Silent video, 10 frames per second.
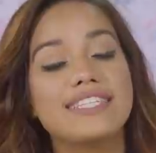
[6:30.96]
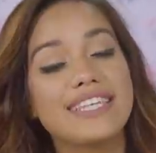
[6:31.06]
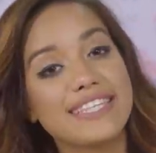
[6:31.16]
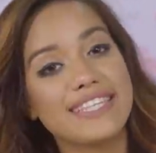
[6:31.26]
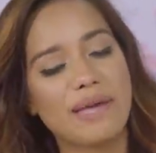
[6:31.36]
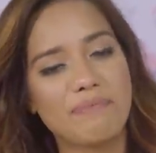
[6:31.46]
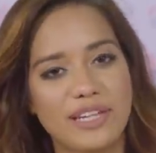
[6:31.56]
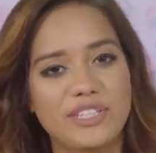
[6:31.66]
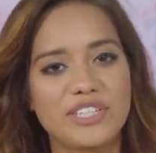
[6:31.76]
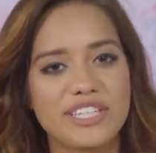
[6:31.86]
Since I
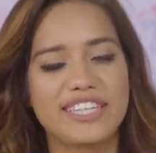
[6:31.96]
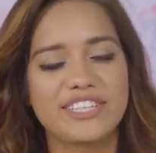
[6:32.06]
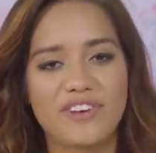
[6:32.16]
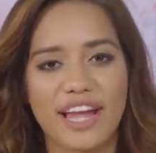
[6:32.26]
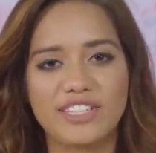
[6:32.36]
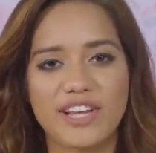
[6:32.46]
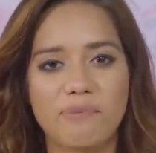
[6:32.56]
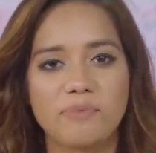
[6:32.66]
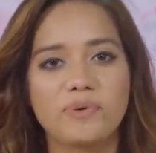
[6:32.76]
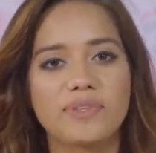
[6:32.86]
mentioned dry
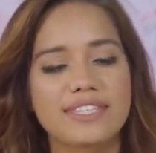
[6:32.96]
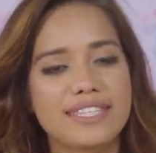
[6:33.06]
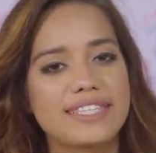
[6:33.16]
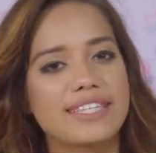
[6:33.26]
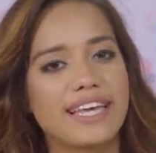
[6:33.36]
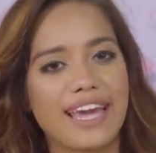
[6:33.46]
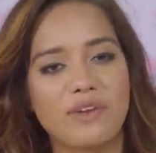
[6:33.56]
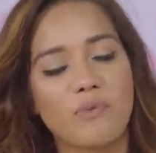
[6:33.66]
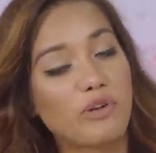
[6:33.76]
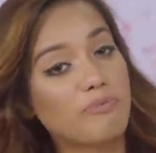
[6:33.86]
shampoo, this is
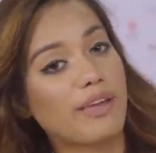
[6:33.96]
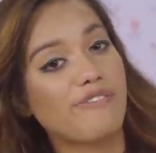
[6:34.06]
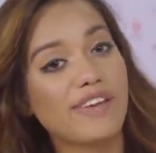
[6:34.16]
again one of my